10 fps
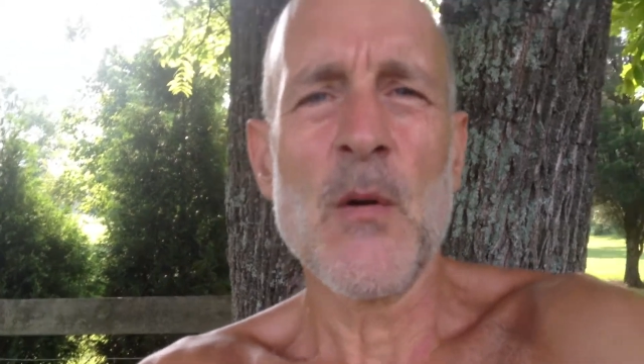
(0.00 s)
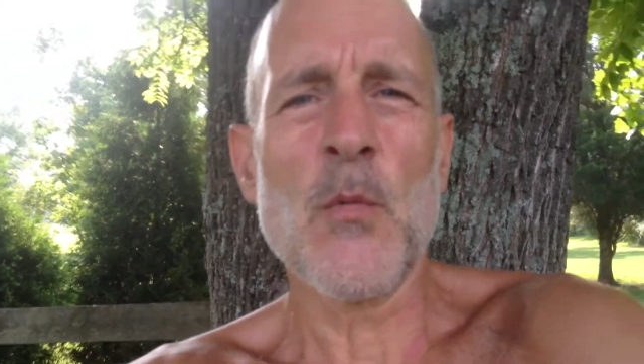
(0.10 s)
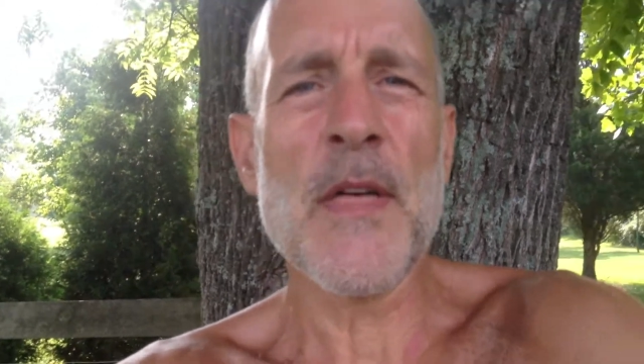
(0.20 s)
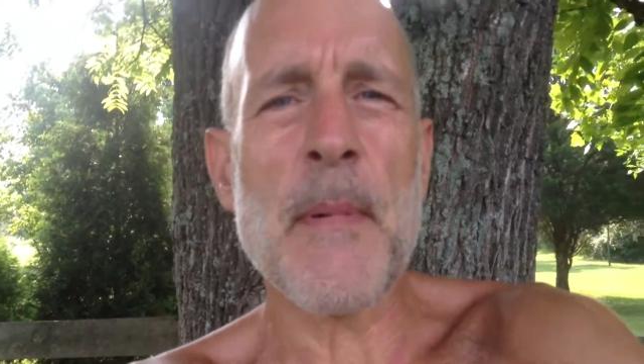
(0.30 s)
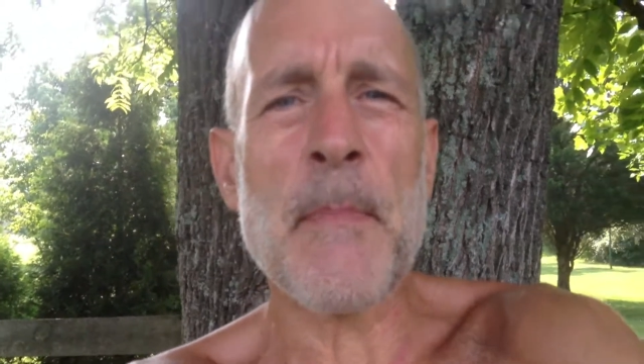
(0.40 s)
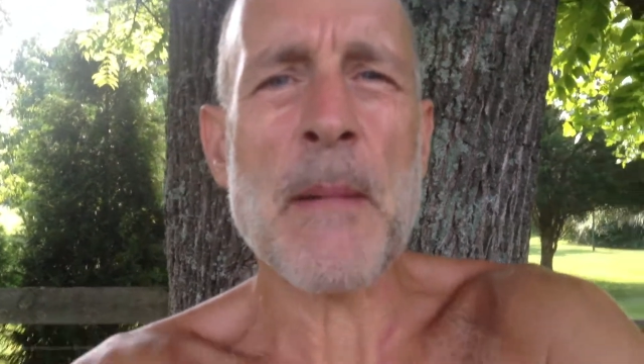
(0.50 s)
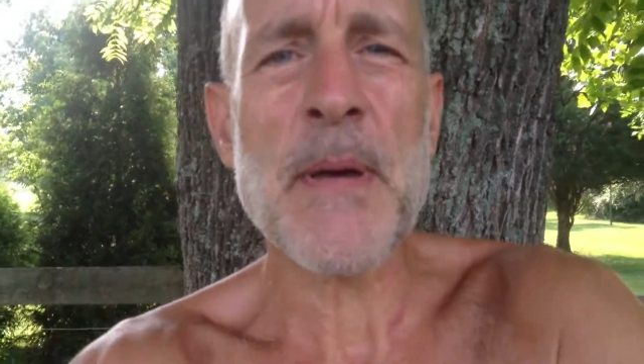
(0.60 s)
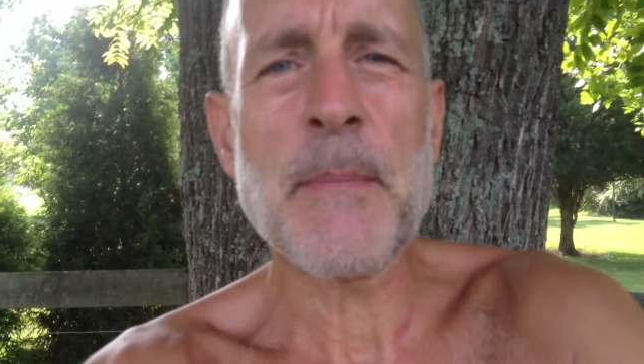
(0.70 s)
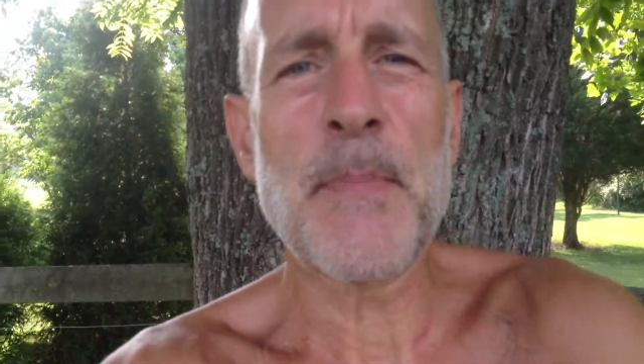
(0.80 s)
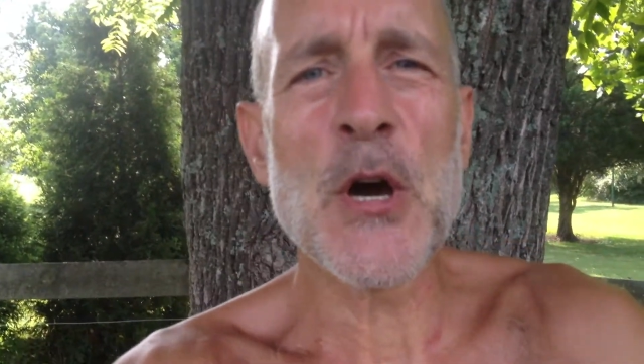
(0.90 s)
with a
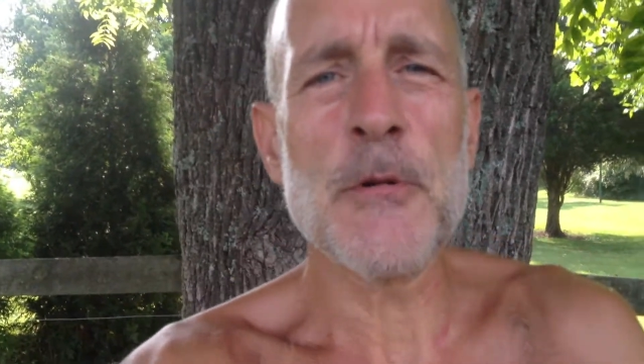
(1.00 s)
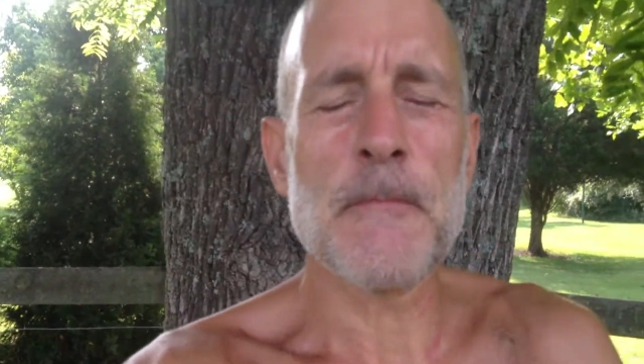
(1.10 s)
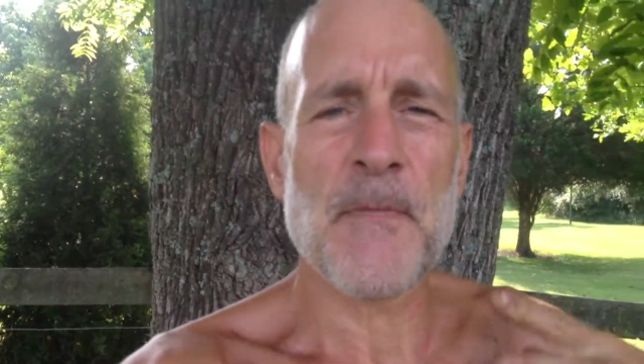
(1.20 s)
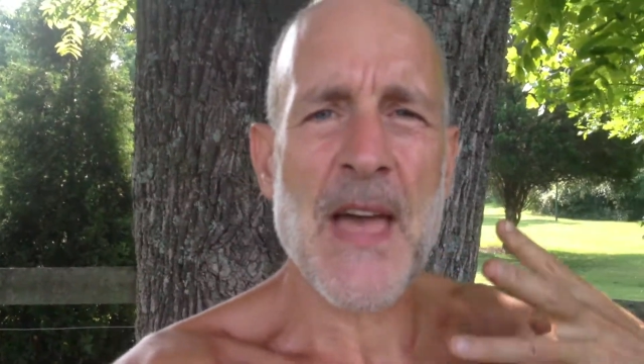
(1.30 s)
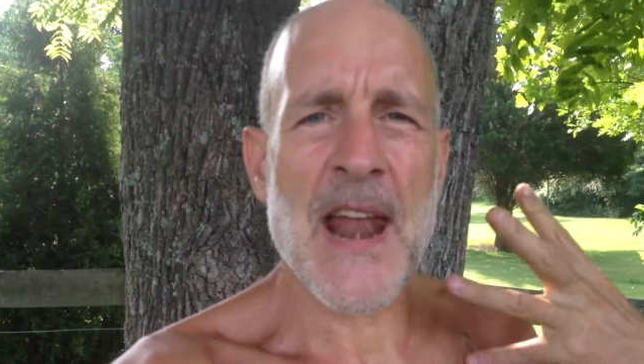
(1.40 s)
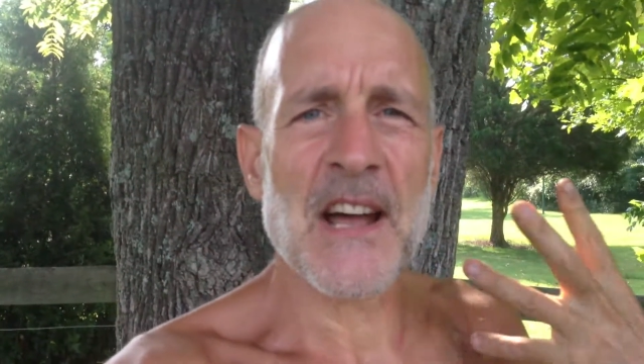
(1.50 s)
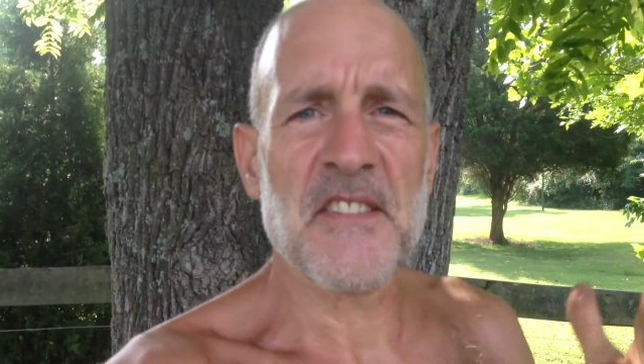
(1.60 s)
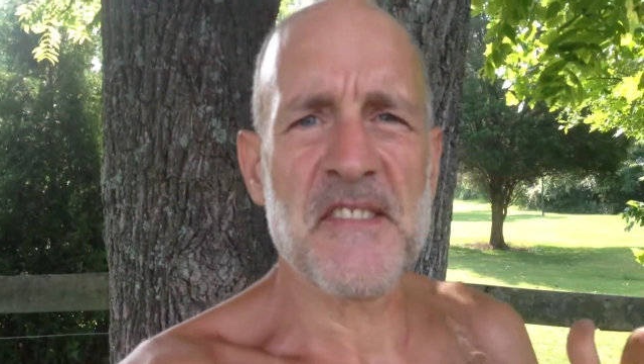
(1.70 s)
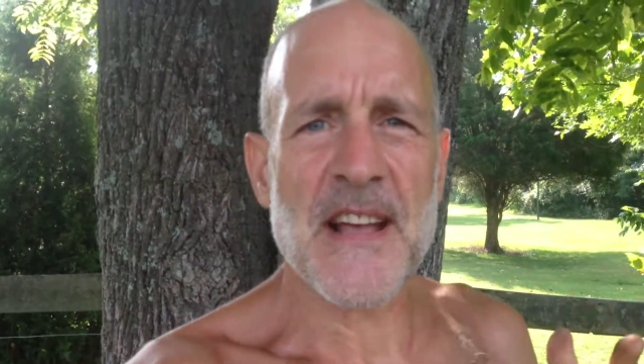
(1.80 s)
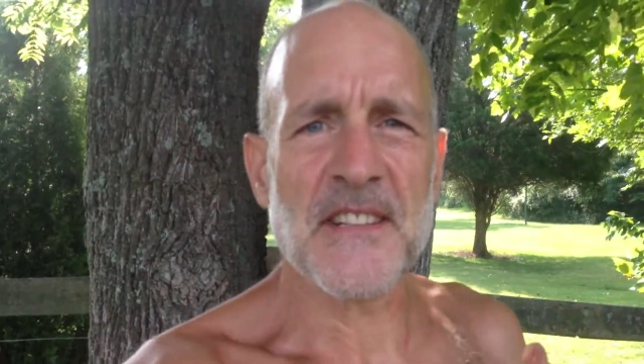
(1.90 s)
big boot and I
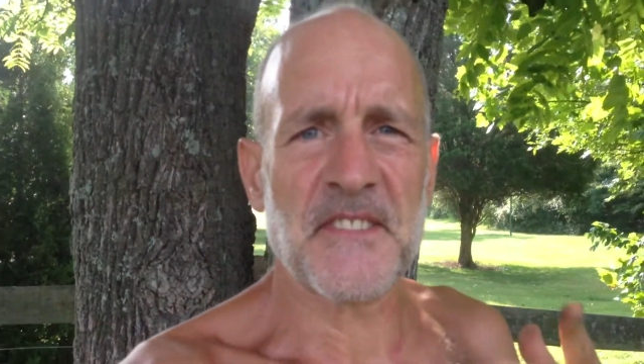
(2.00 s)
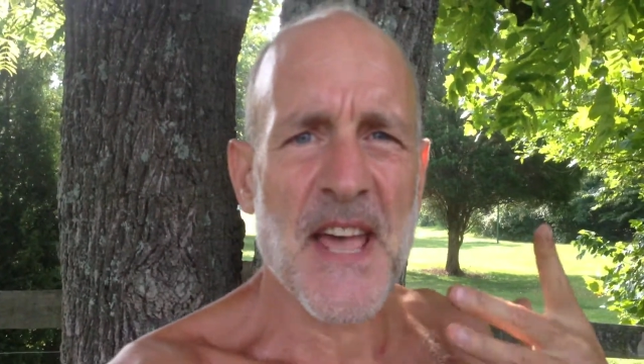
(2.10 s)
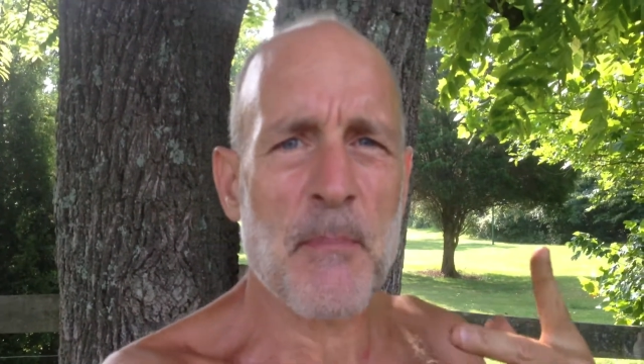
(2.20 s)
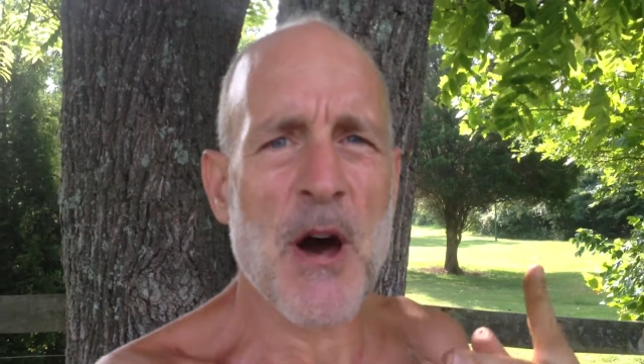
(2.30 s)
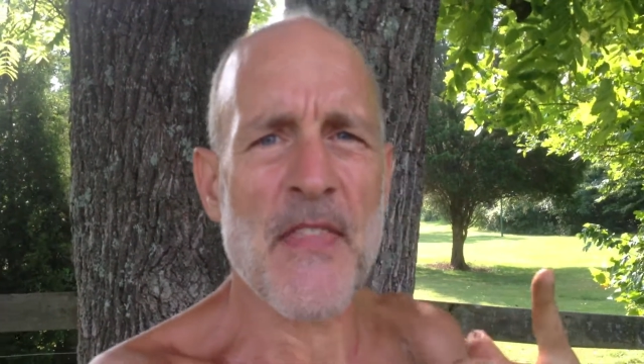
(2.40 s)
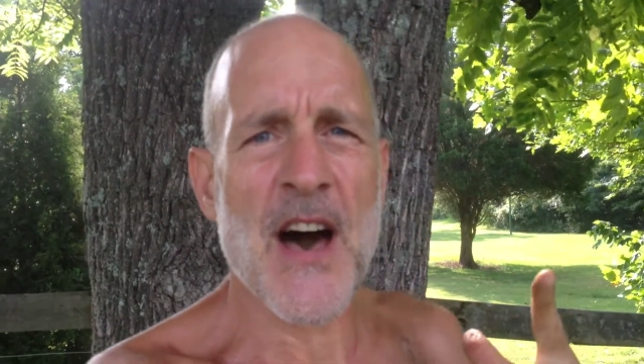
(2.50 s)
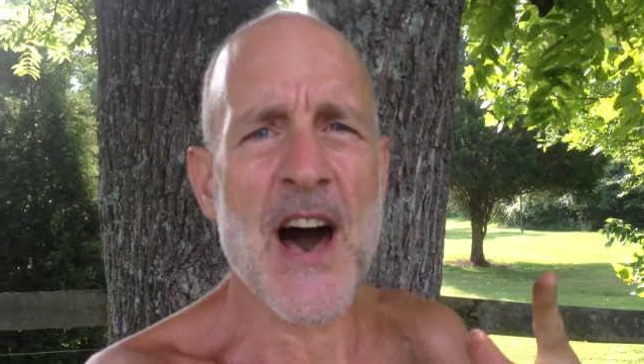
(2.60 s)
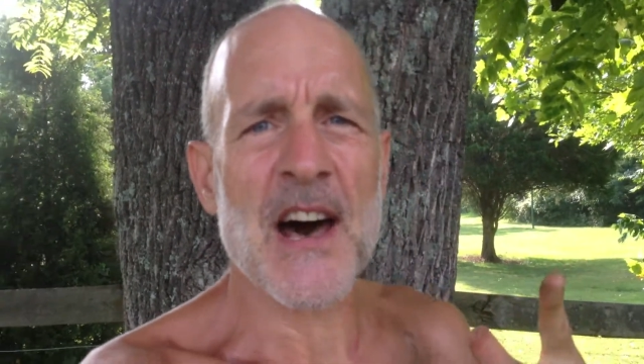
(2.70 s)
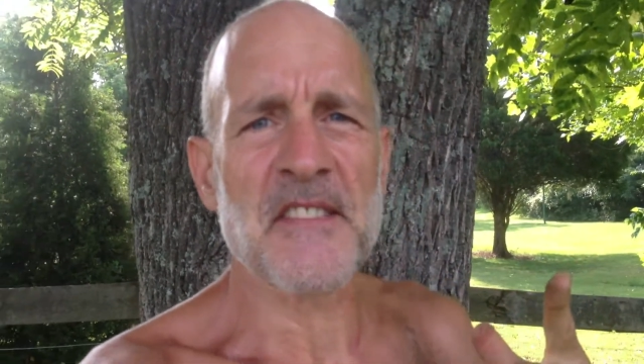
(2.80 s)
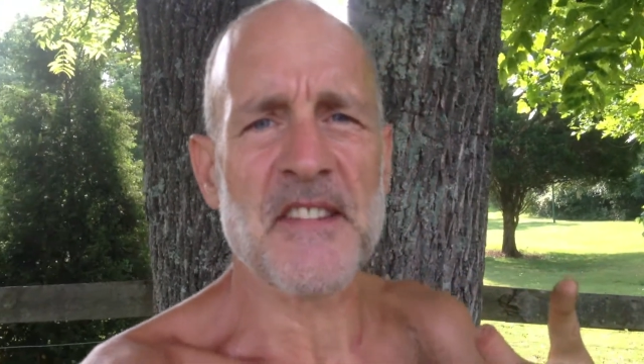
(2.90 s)
step on the
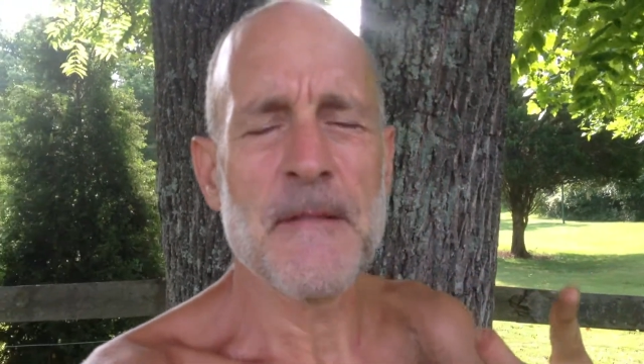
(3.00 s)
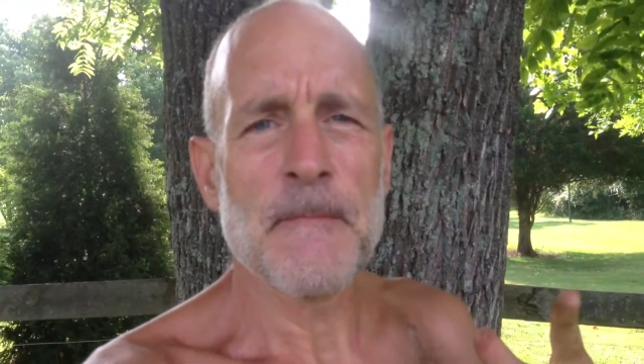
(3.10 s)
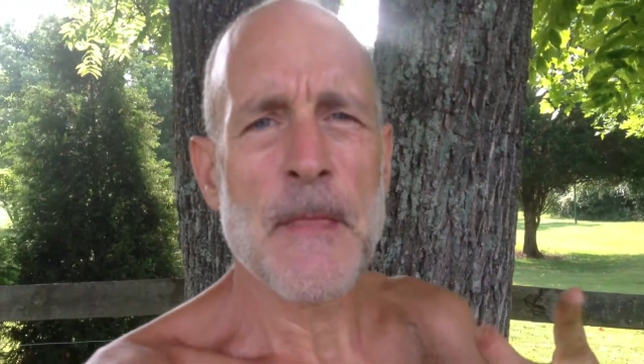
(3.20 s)
husk.